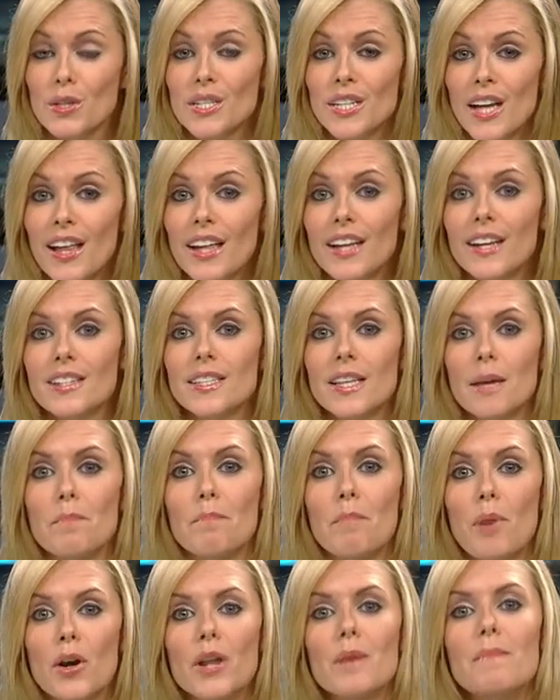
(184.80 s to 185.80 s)
were telling us
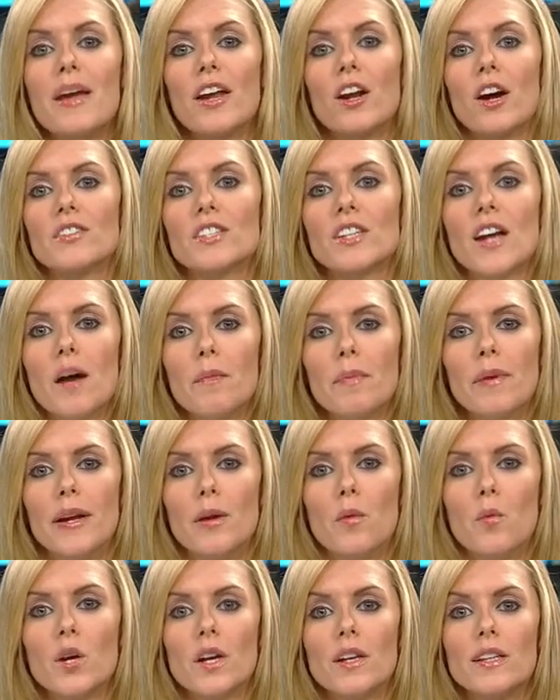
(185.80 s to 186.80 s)
that Bernie Madoff's
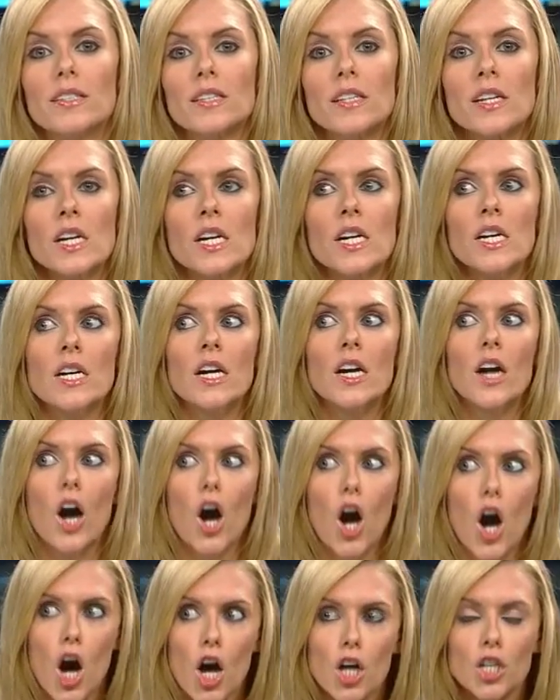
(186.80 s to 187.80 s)
company was
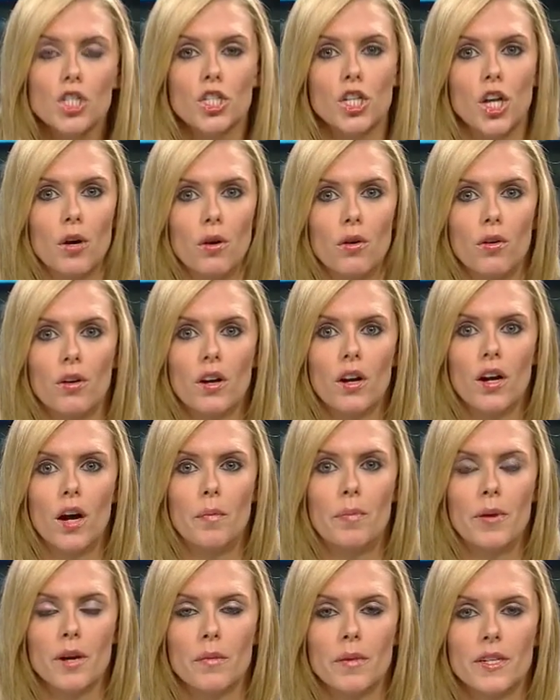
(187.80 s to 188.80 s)
also
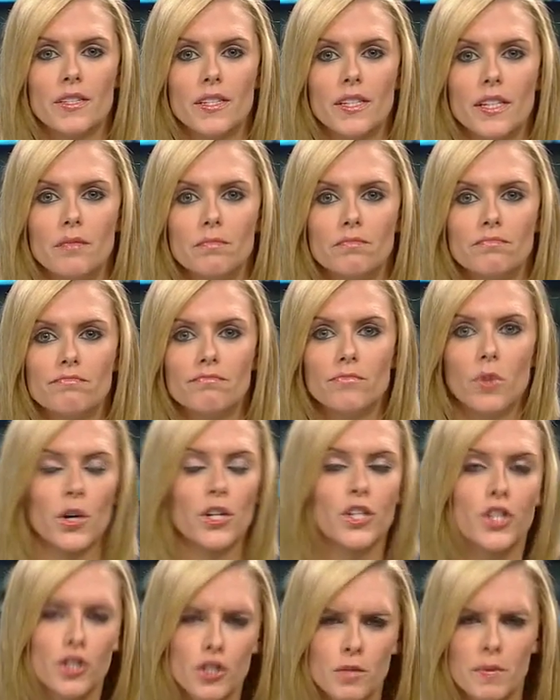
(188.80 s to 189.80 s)
a pyramid scheme, or
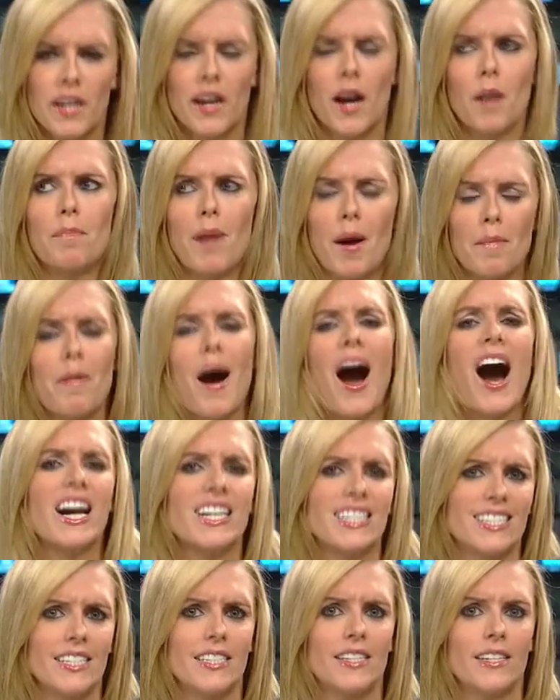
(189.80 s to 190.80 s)
excuse me, a
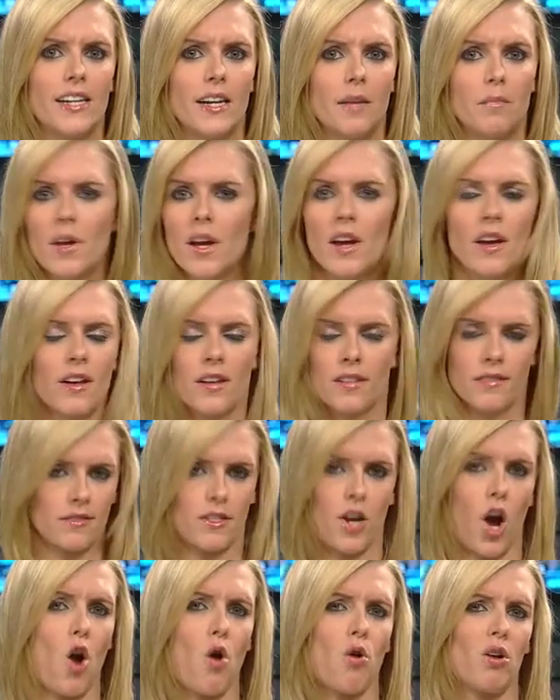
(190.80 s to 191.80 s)
Ponzi scheme.
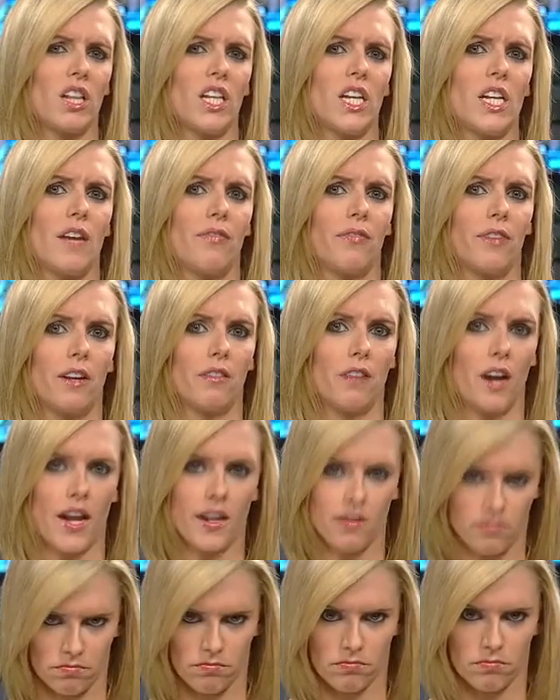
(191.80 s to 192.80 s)
Totally different,
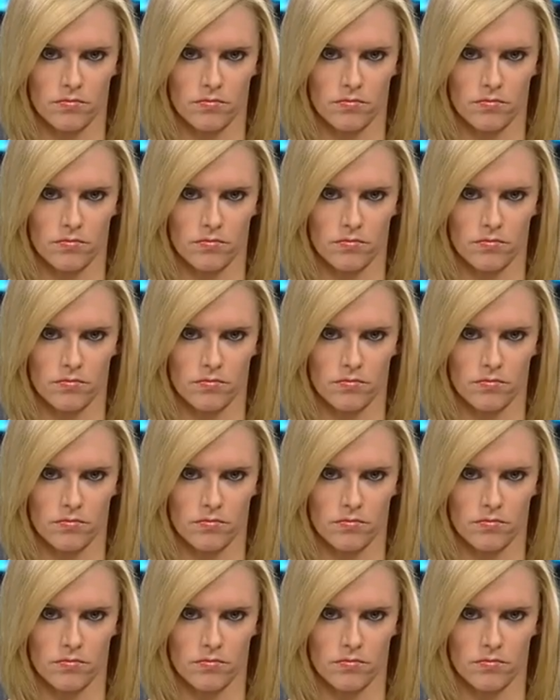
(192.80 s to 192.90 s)
right?